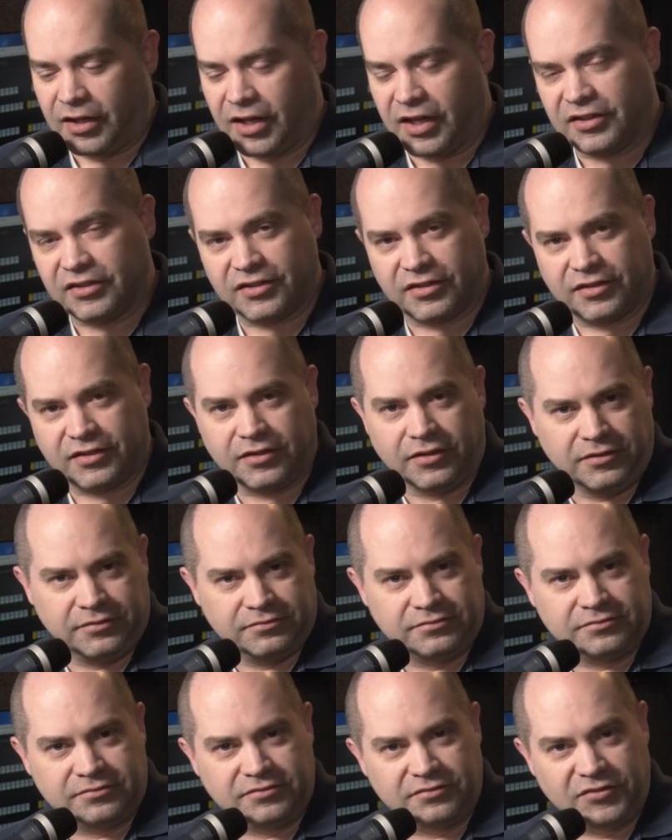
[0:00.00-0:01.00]
It's
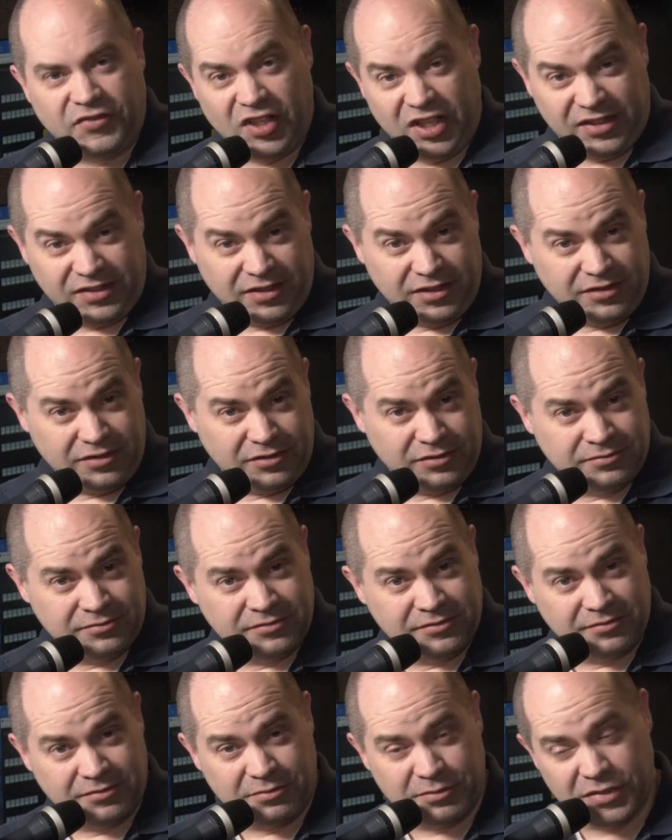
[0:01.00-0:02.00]
decent,
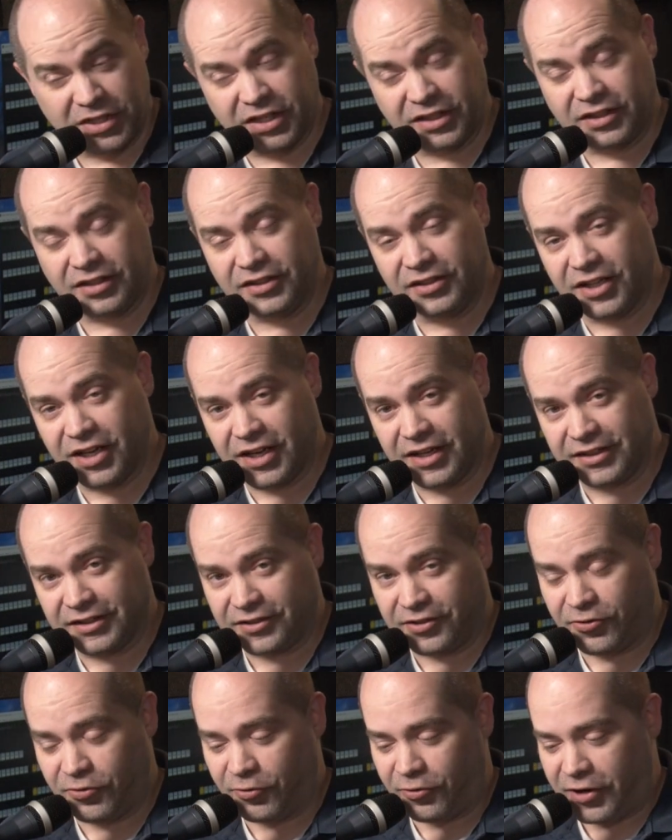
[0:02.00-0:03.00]
but not
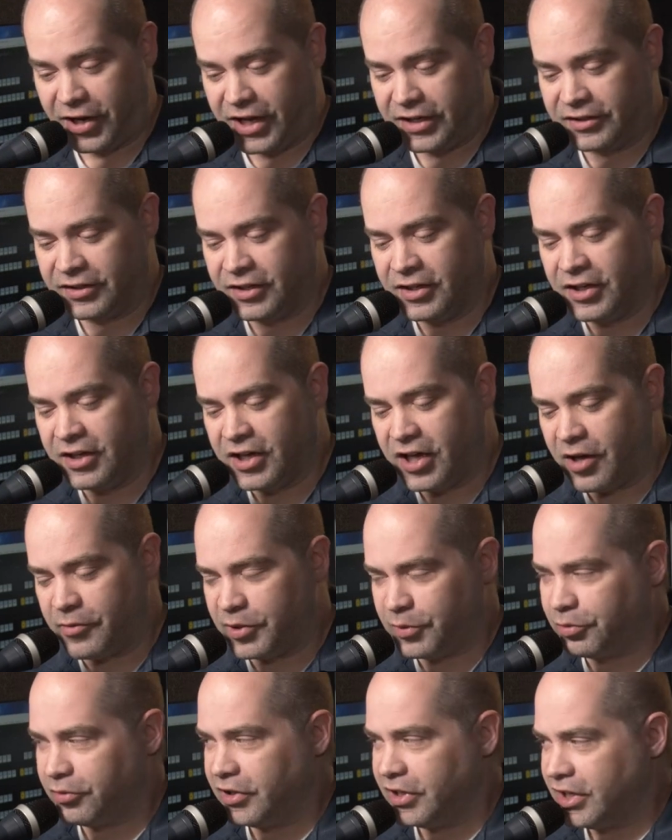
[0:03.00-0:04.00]
great. I'm
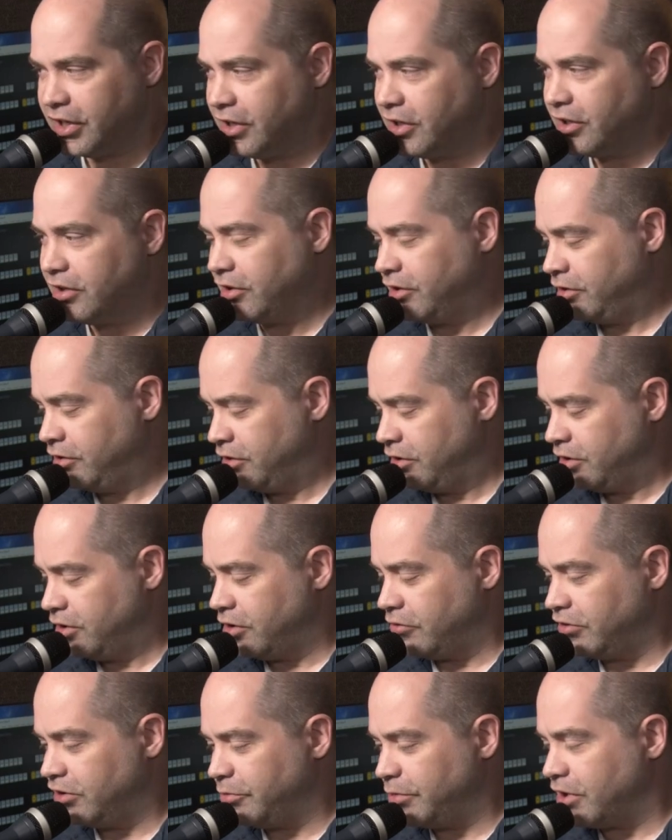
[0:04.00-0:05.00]
going to play
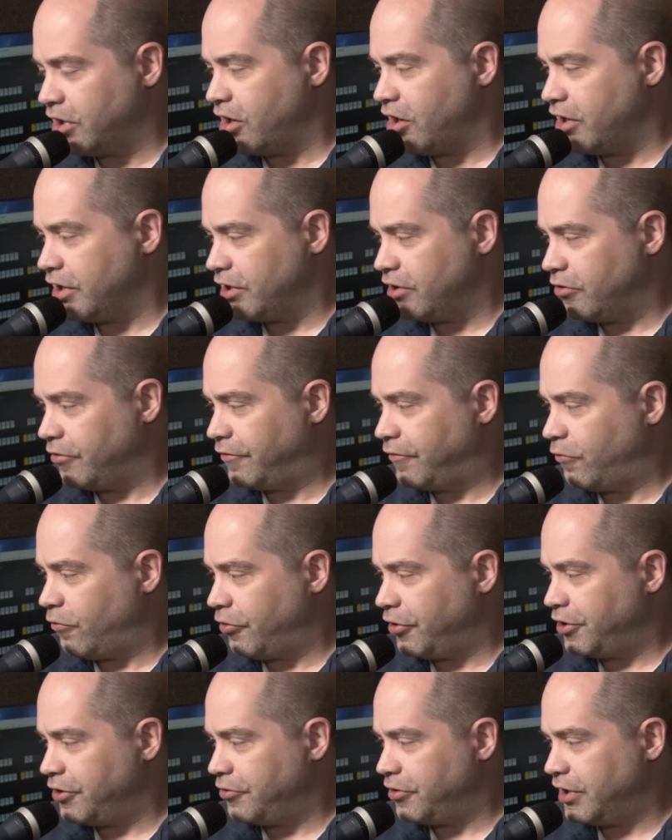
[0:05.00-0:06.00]
a little bit of audio
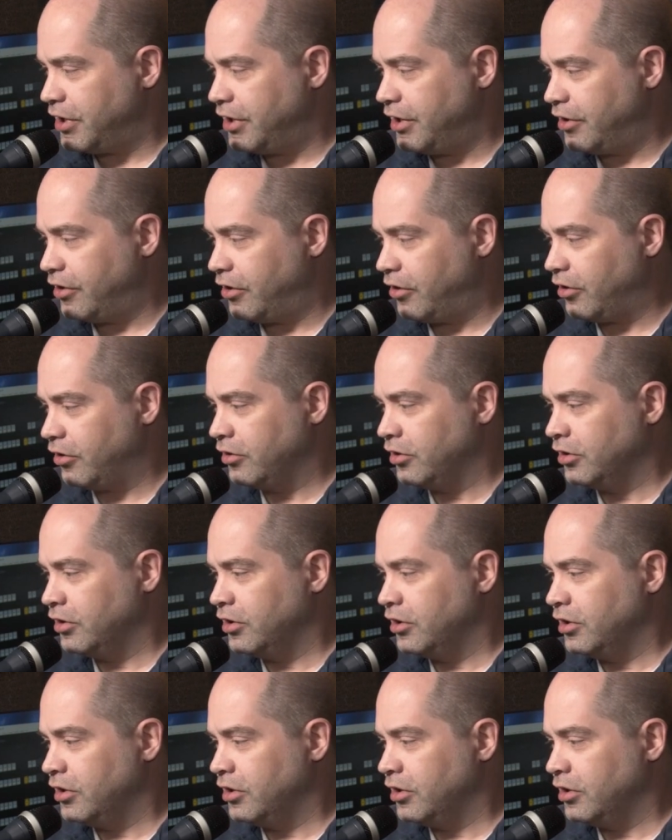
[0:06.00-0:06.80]
for you here.